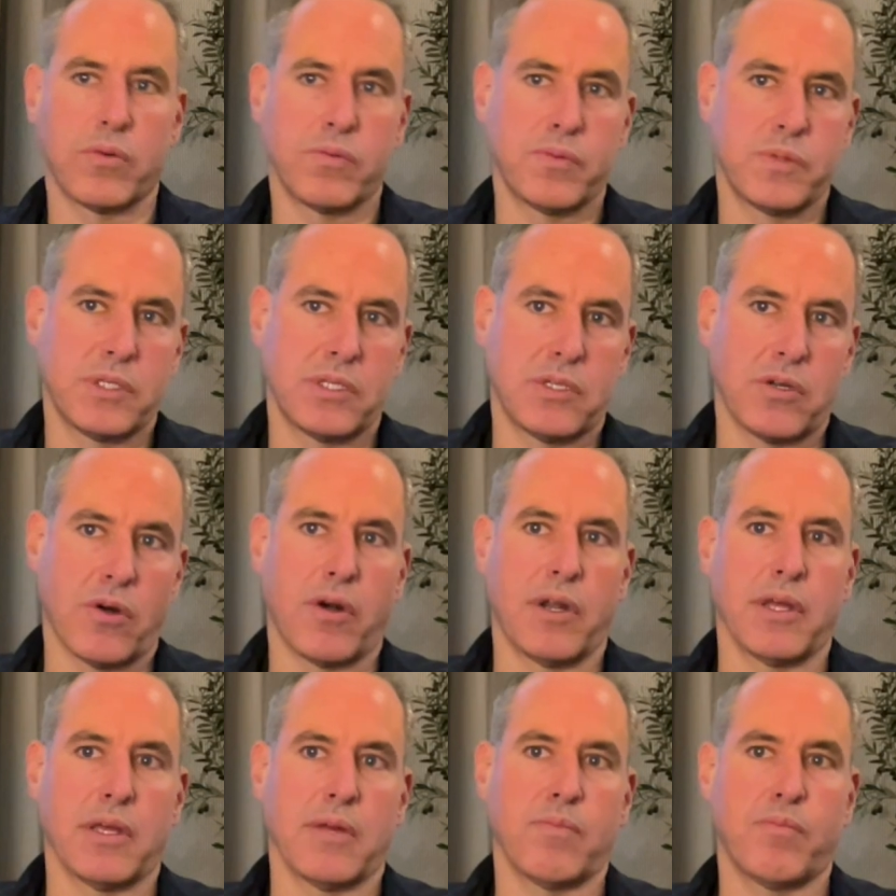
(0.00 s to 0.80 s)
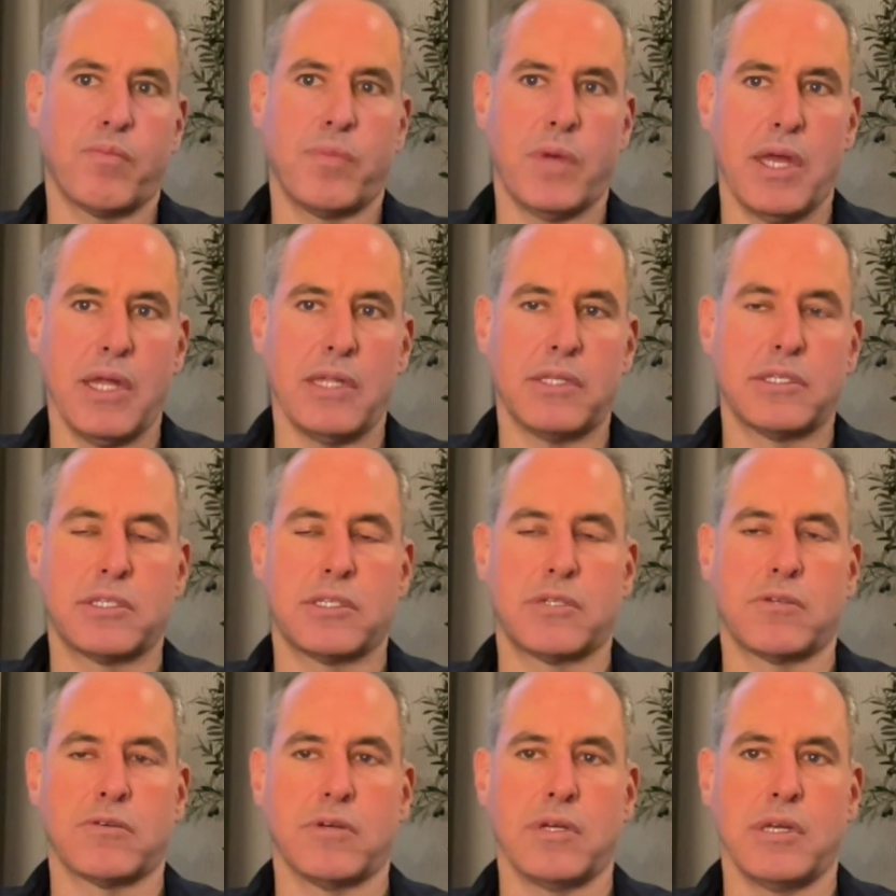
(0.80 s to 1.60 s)
starting
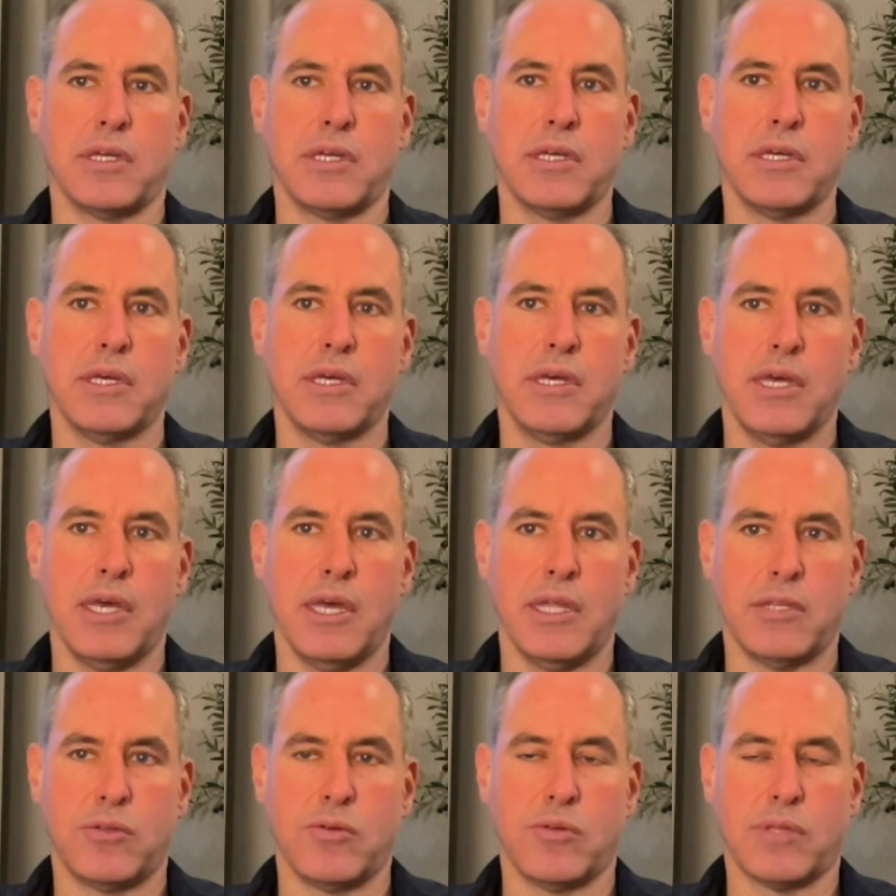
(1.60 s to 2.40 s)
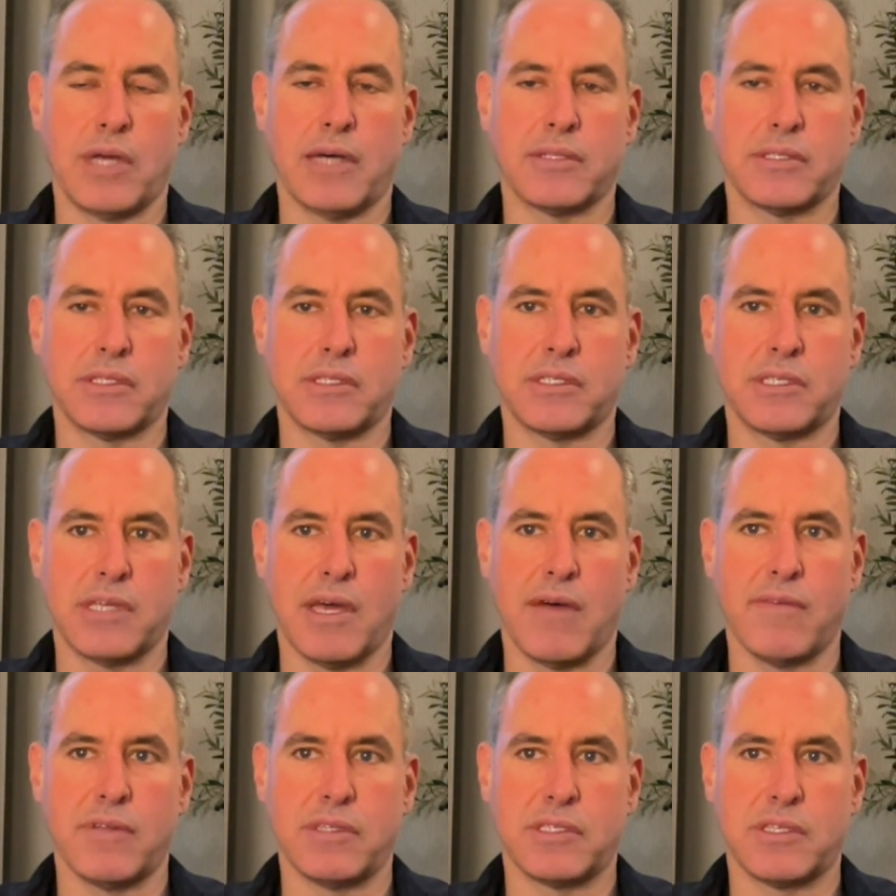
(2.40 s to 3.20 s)
Peachtree in 2007.